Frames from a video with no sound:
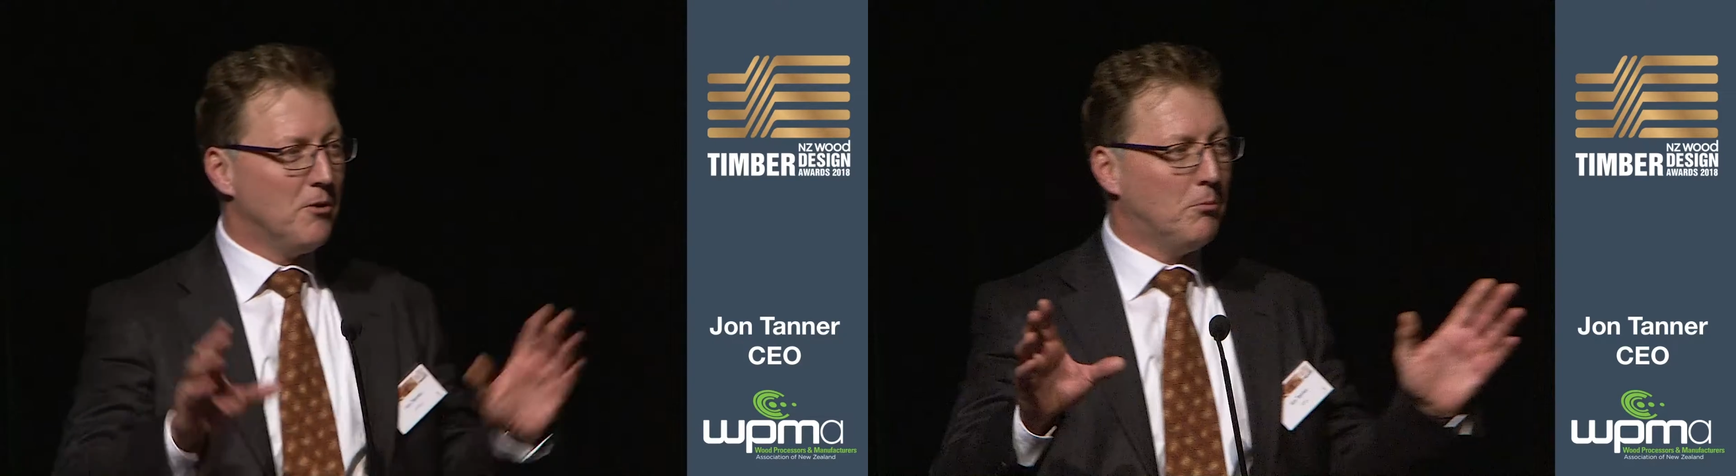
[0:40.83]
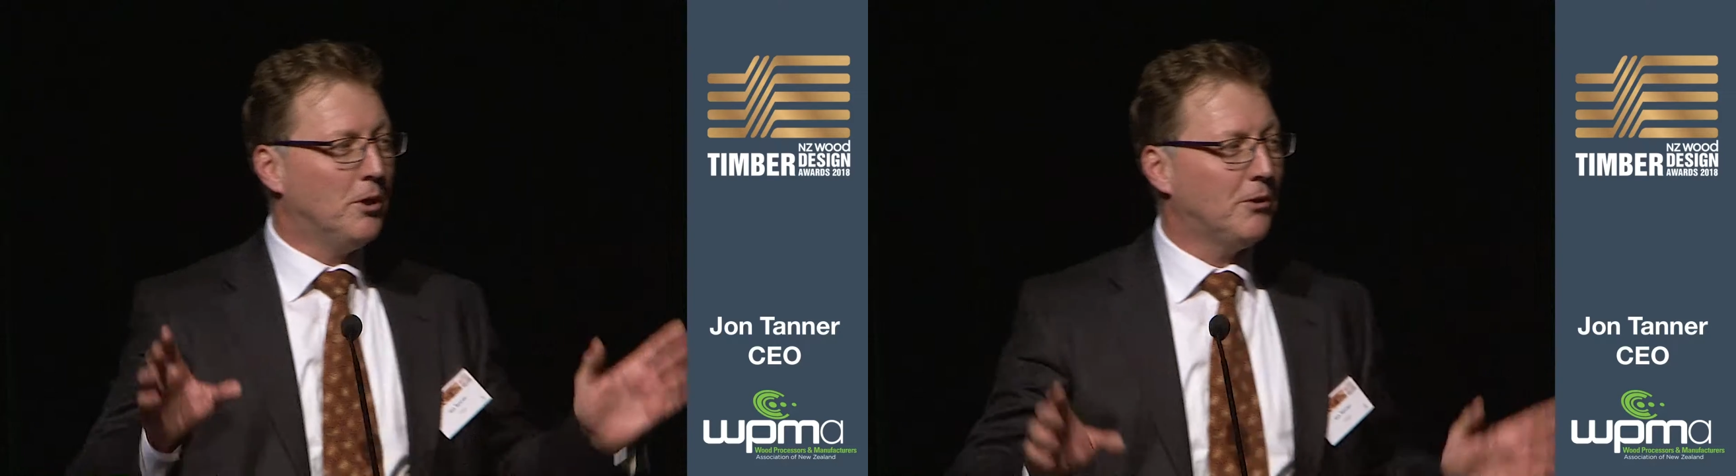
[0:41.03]

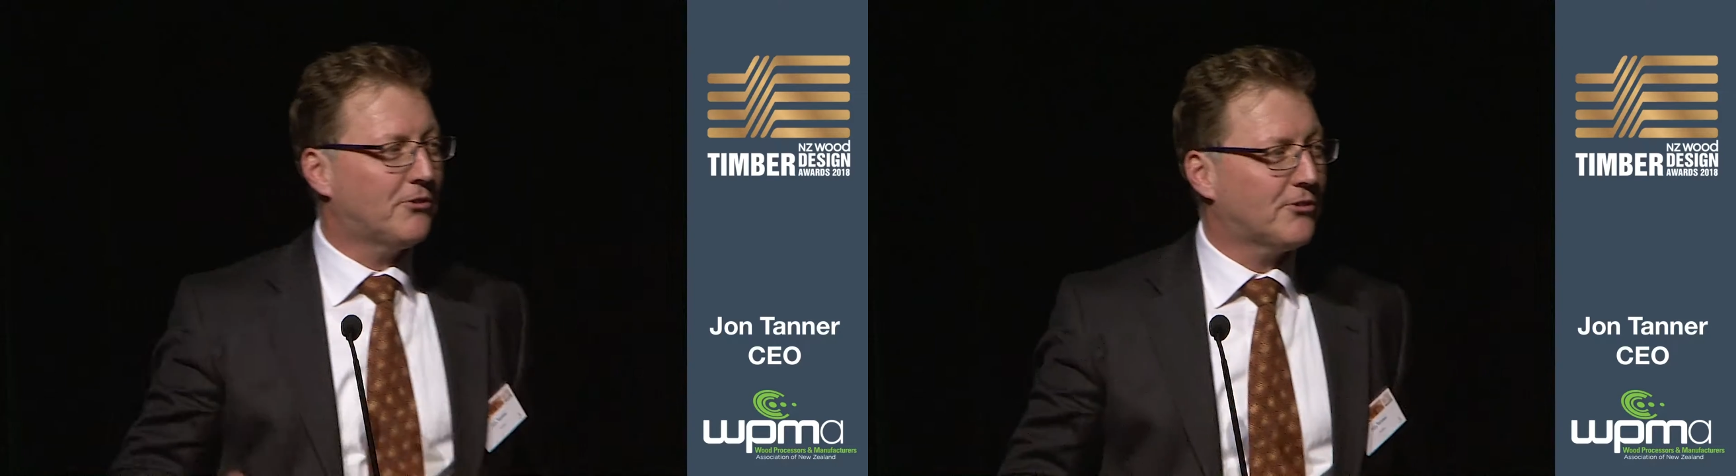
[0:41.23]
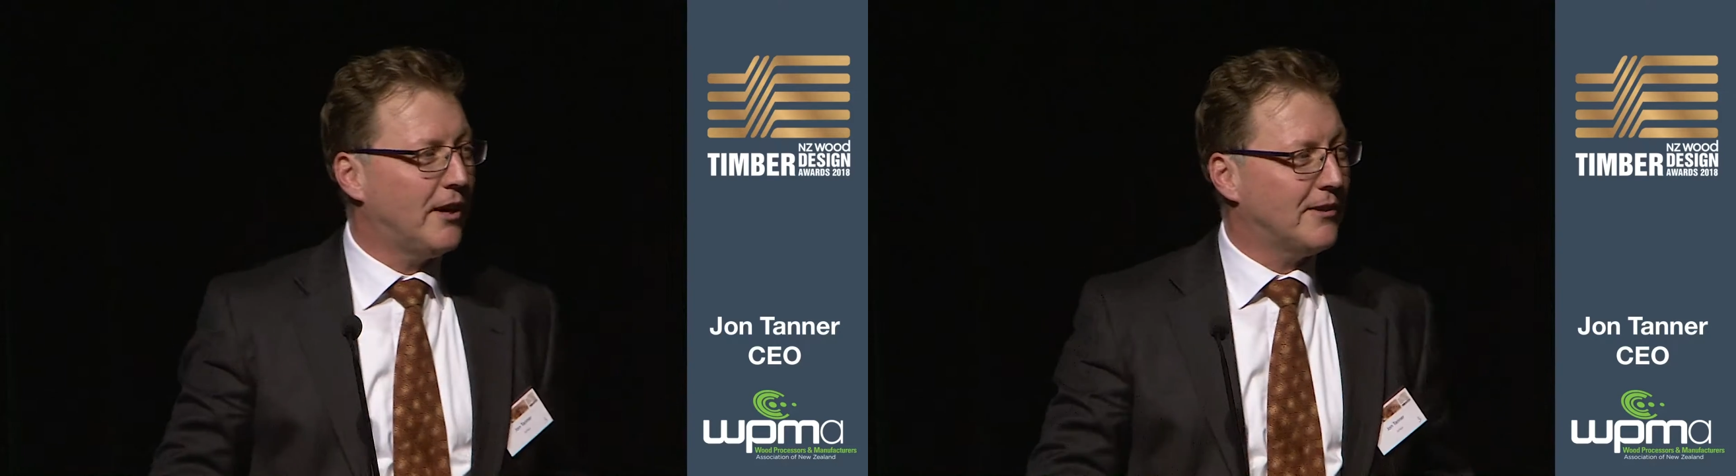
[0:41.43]
world
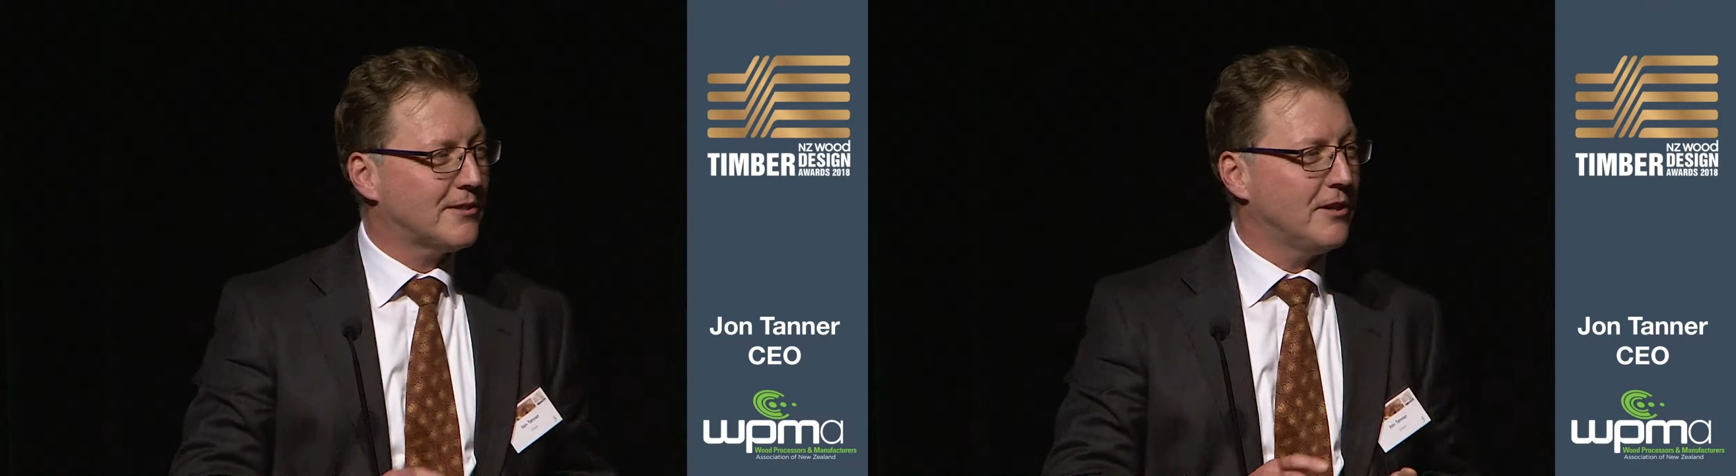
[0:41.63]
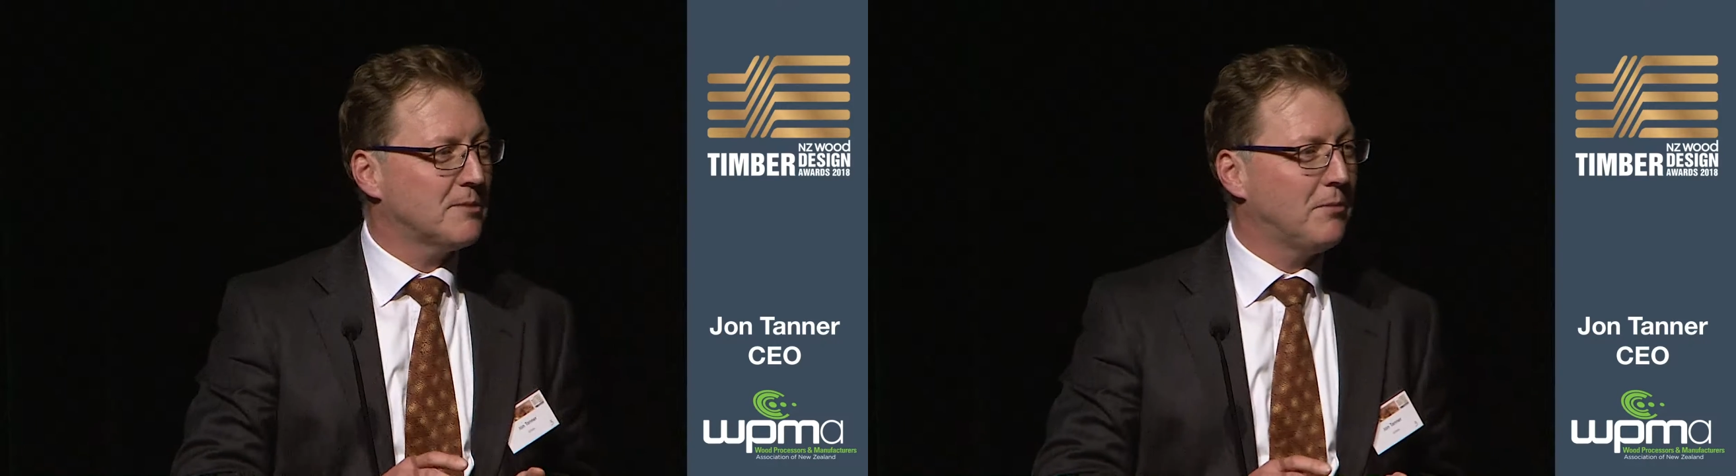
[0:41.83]

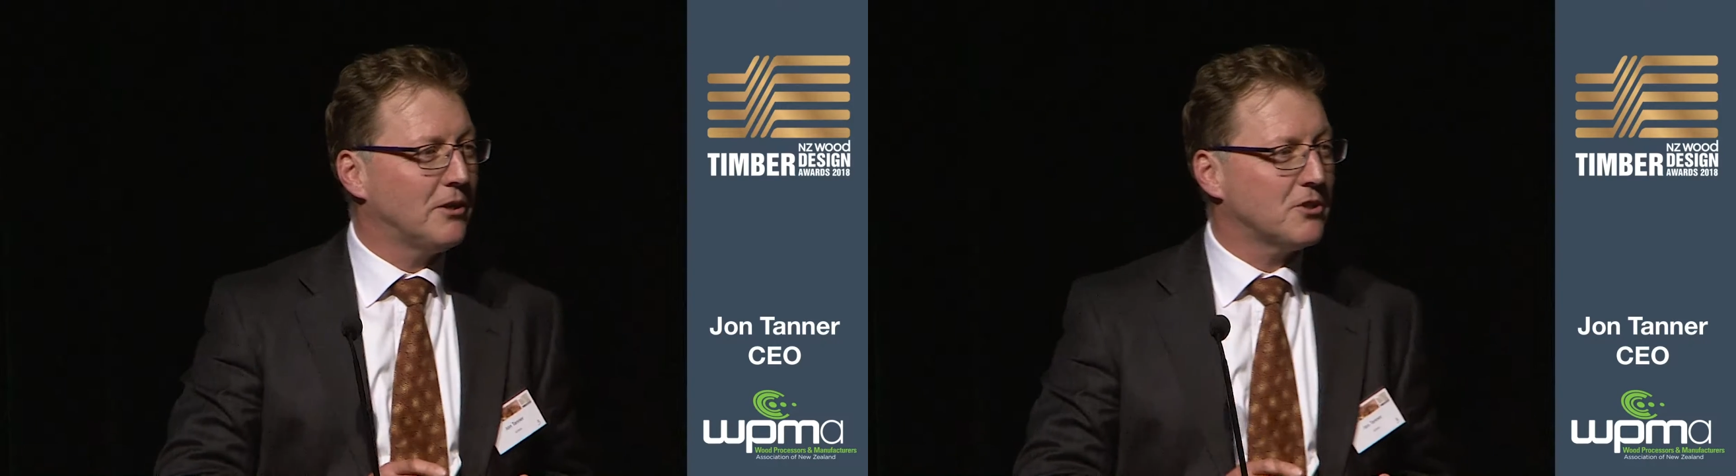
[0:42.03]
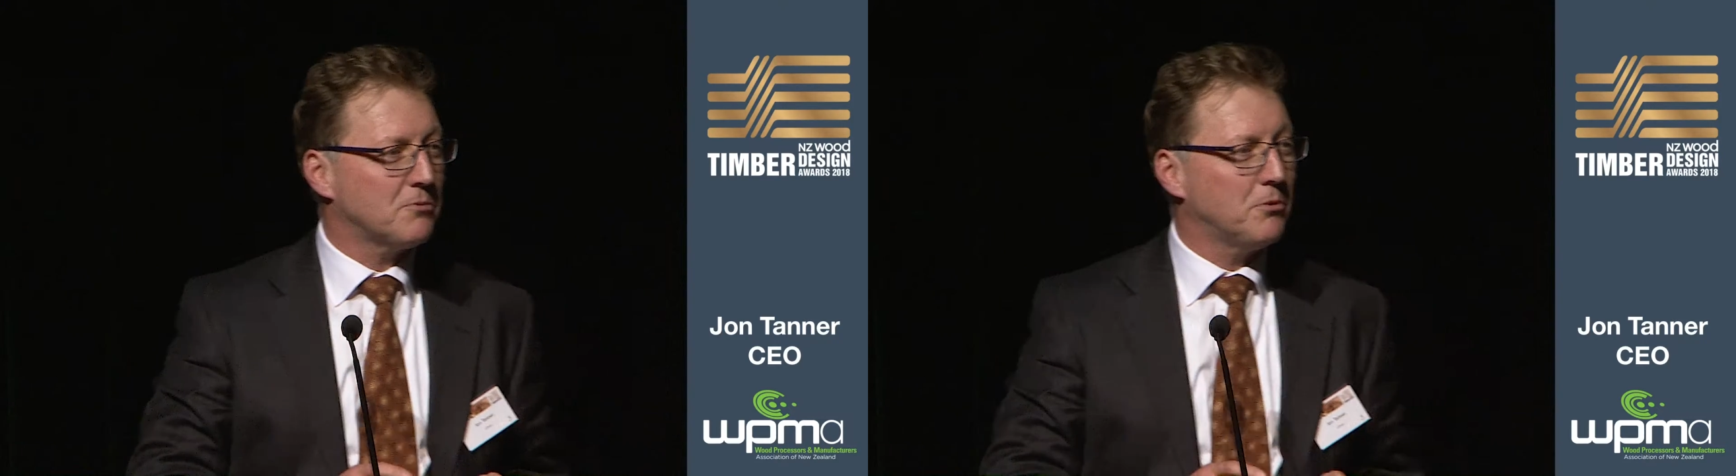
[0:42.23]
seismologist,